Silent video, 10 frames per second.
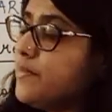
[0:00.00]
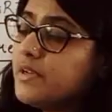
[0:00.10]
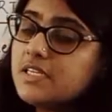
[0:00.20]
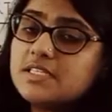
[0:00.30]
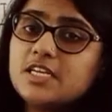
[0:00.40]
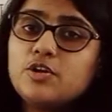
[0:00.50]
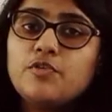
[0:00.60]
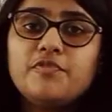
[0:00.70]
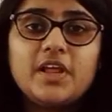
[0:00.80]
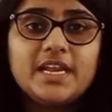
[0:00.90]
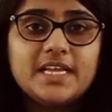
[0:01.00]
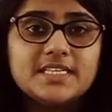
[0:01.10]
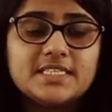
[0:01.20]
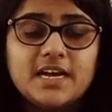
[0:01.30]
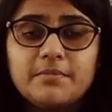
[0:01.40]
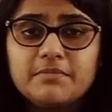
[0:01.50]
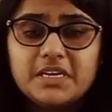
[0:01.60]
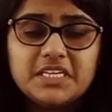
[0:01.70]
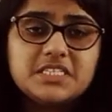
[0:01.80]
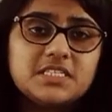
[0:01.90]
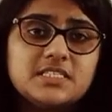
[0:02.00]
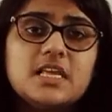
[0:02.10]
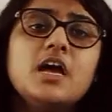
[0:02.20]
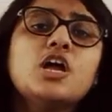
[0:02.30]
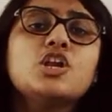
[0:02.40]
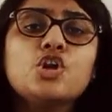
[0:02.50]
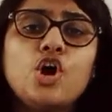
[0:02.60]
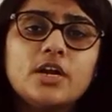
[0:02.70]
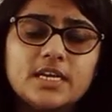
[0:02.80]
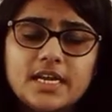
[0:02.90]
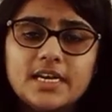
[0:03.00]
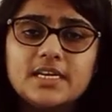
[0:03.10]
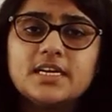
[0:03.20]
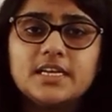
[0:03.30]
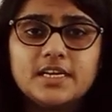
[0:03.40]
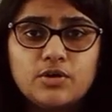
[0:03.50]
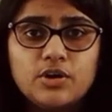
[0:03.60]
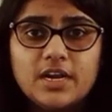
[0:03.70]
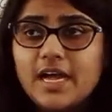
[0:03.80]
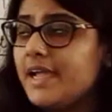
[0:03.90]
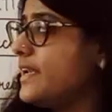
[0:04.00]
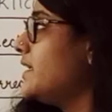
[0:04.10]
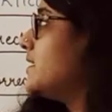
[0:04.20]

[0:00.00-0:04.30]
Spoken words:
It is an offline exam. NEET is not conducted online. It